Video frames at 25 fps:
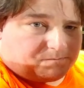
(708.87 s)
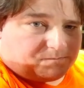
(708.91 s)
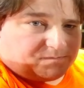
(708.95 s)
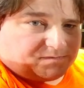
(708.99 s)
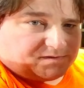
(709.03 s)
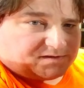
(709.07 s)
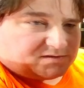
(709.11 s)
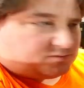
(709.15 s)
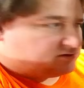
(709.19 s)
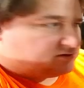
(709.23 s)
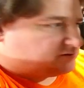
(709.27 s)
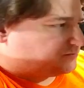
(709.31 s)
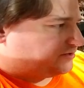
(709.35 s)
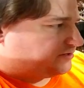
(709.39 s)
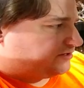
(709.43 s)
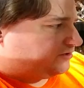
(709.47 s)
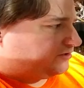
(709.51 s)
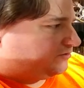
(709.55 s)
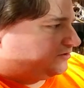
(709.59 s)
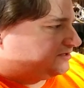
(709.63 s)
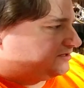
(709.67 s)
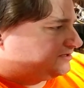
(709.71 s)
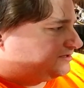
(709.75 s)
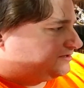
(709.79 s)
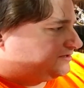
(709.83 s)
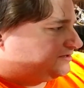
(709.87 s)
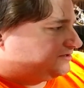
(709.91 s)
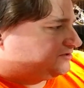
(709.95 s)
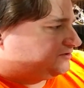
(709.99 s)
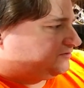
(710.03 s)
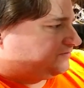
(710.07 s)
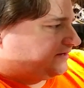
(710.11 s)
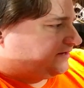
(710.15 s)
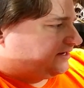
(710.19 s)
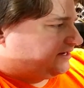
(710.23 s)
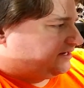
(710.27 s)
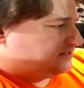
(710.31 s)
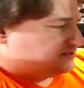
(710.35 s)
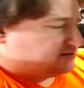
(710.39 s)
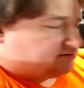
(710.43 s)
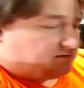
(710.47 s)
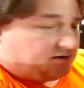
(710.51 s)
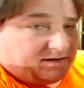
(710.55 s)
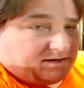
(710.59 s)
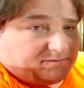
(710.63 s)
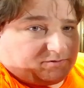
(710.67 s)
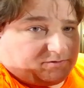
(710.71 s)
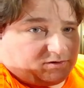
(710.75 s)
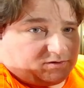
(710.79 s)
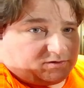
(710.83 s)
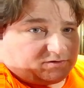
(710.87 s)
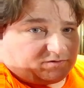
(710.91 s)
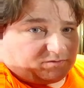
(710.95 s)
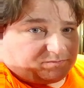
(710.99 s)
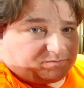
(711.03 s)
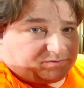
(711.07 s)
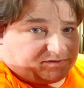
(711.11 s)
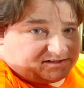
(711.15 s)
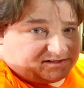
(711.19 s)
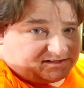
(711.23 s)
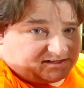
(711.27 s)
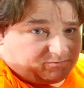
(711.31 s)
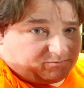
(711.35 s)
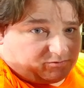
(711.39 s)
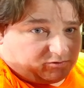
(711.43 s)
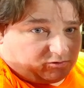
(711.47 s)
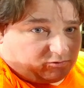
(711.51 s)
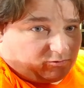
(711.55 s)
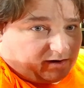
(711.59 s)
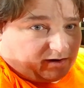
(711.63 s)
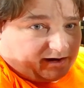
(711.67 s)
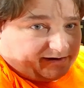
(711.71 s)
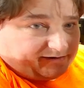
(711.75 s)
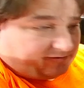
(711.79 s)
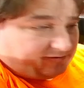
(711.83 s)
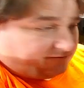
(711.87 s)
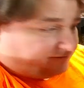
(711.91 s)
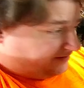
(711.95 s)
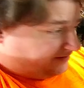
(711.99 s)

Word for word: This one's pretty noisy, these two fans, so I am going to replace them with quieter